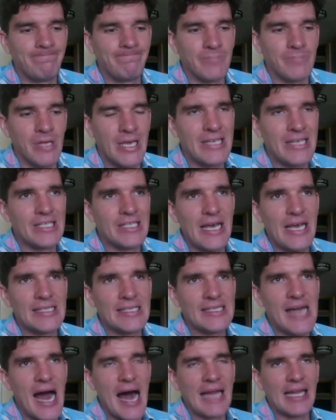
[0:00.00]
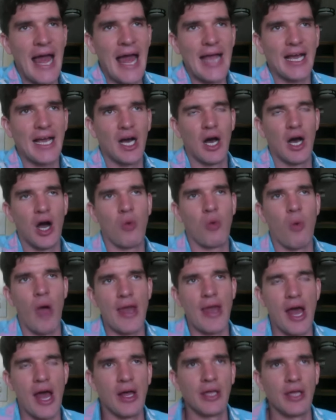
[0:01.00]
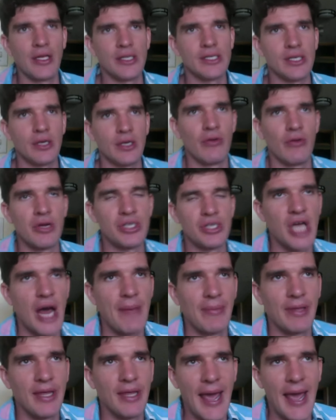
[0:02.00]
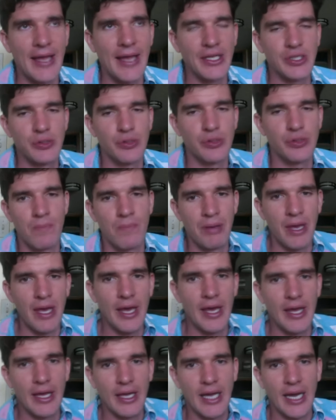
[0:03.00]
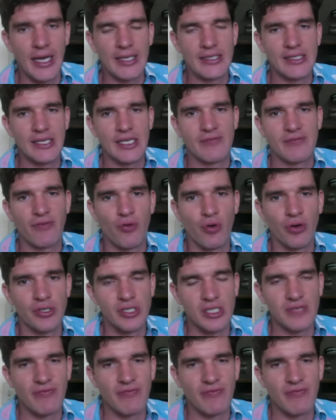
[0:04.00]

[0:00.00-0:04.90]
he's he's not like a, a, Wayne Ellington or a Sean McCants who are big, kind of six four,